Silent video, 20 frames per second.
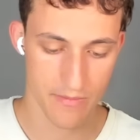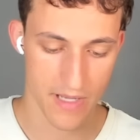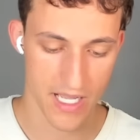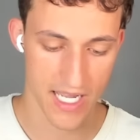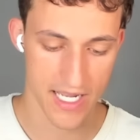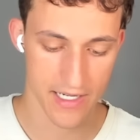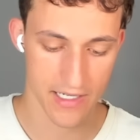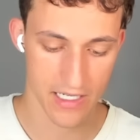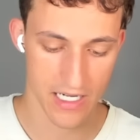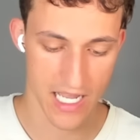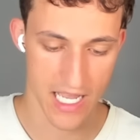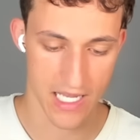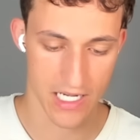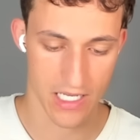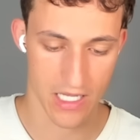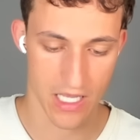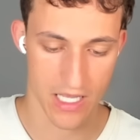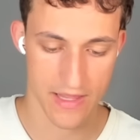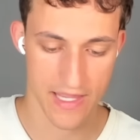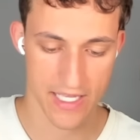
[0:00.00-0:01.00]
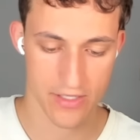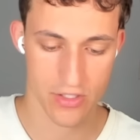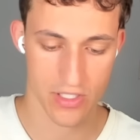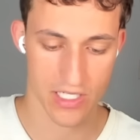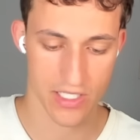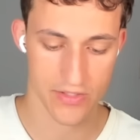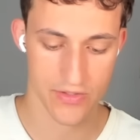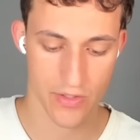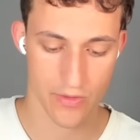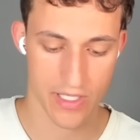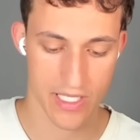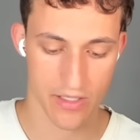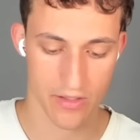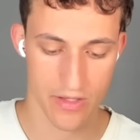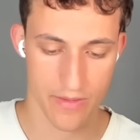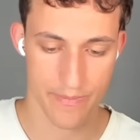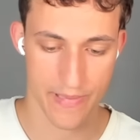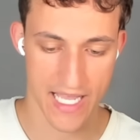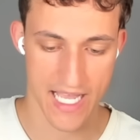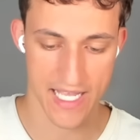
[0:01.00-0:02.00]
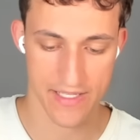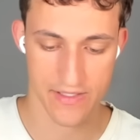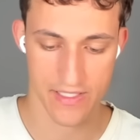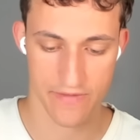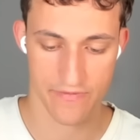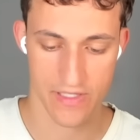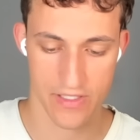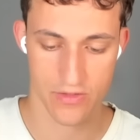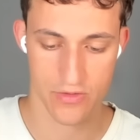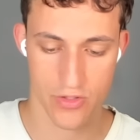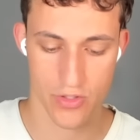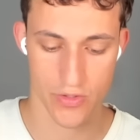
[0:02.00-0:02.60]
miner, and that should also kill the bats if he